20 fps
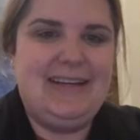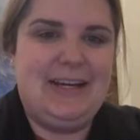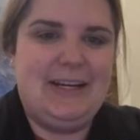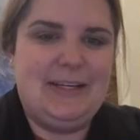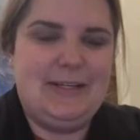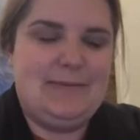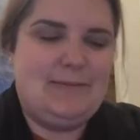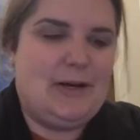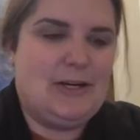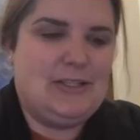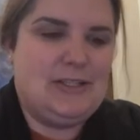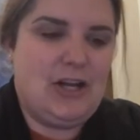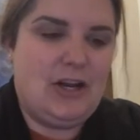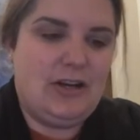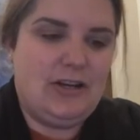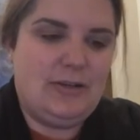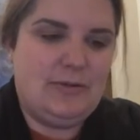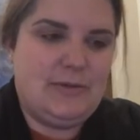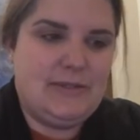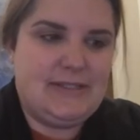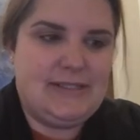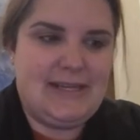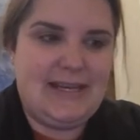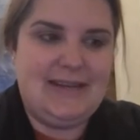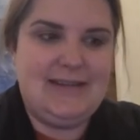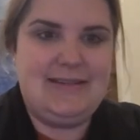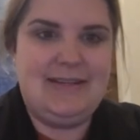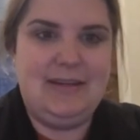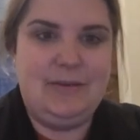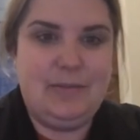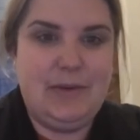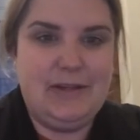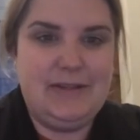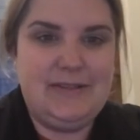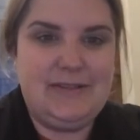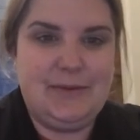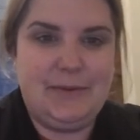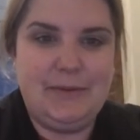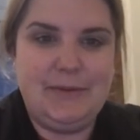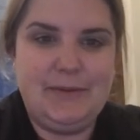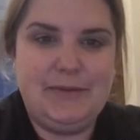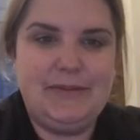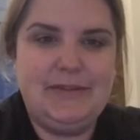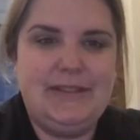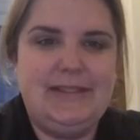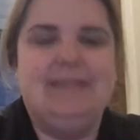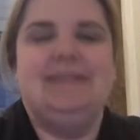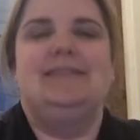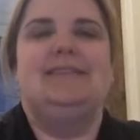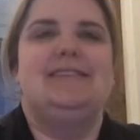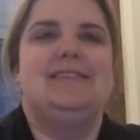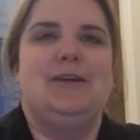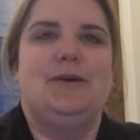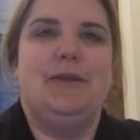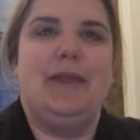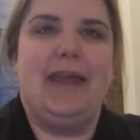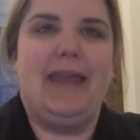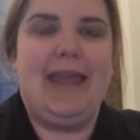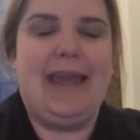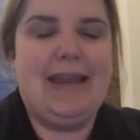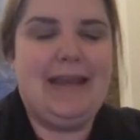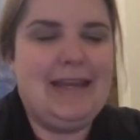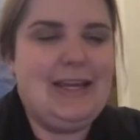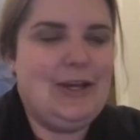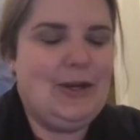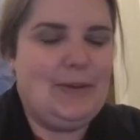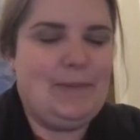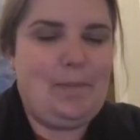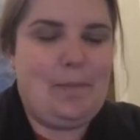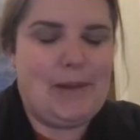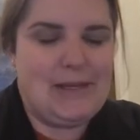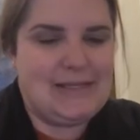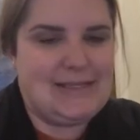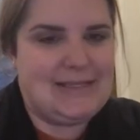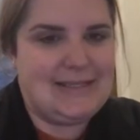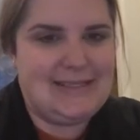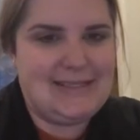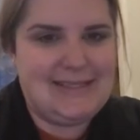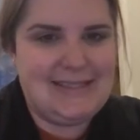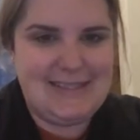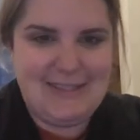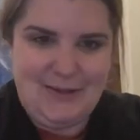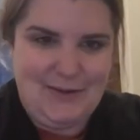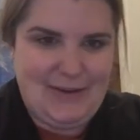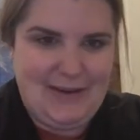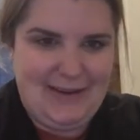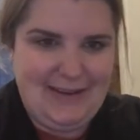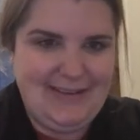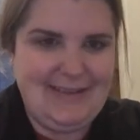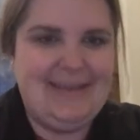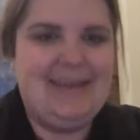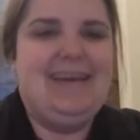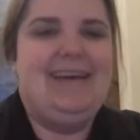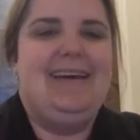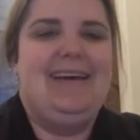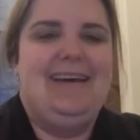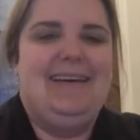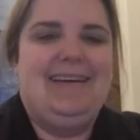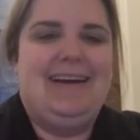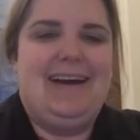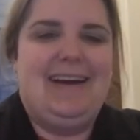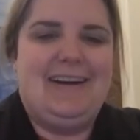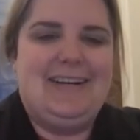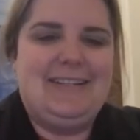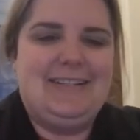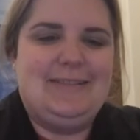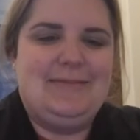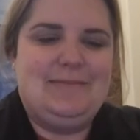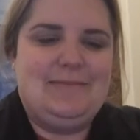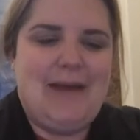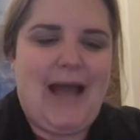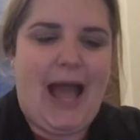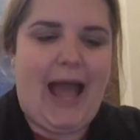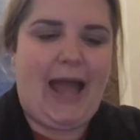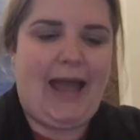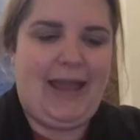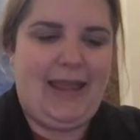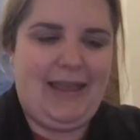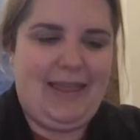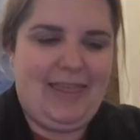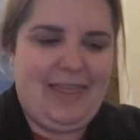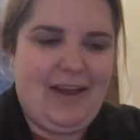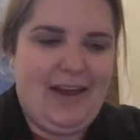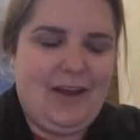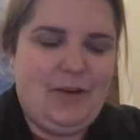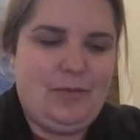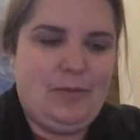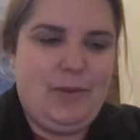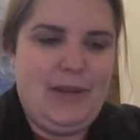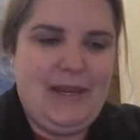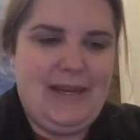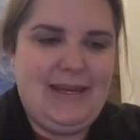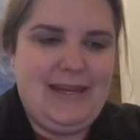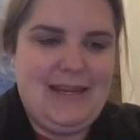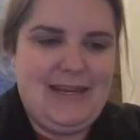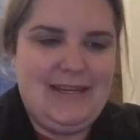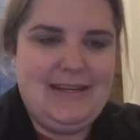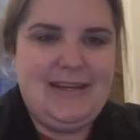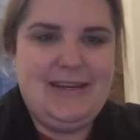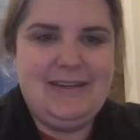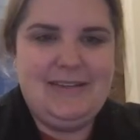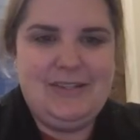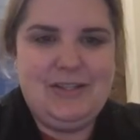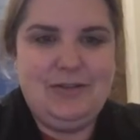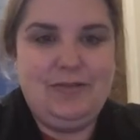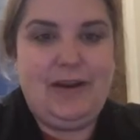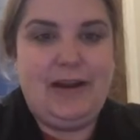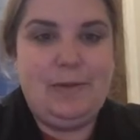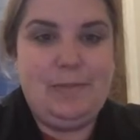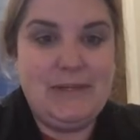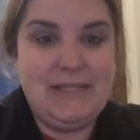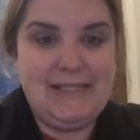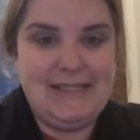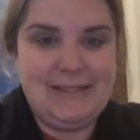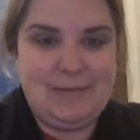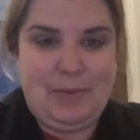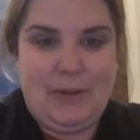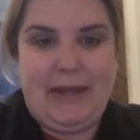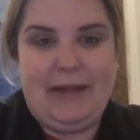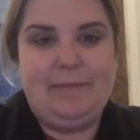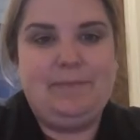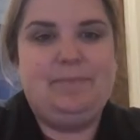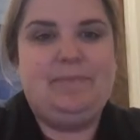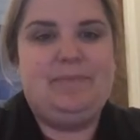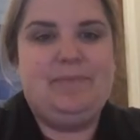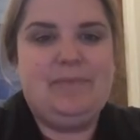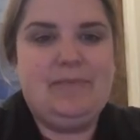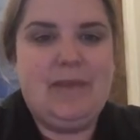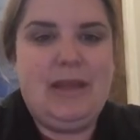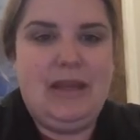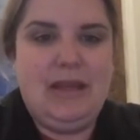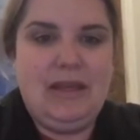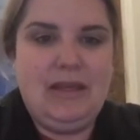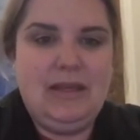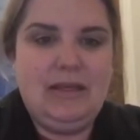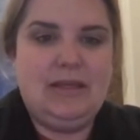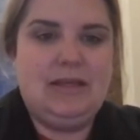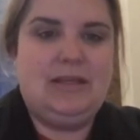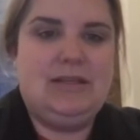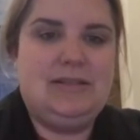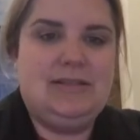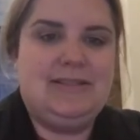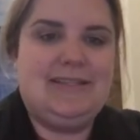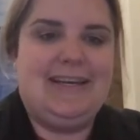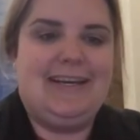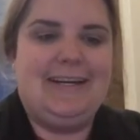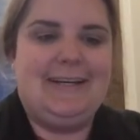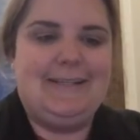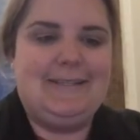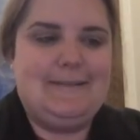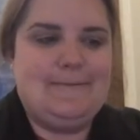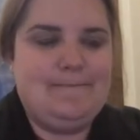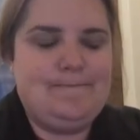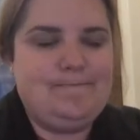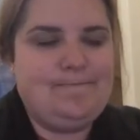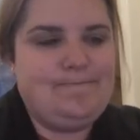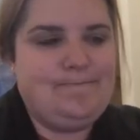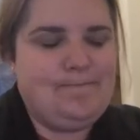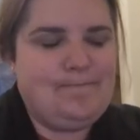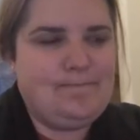Our daughter was 18 months old, and so like any good business student, I thought we need to write a business plan. And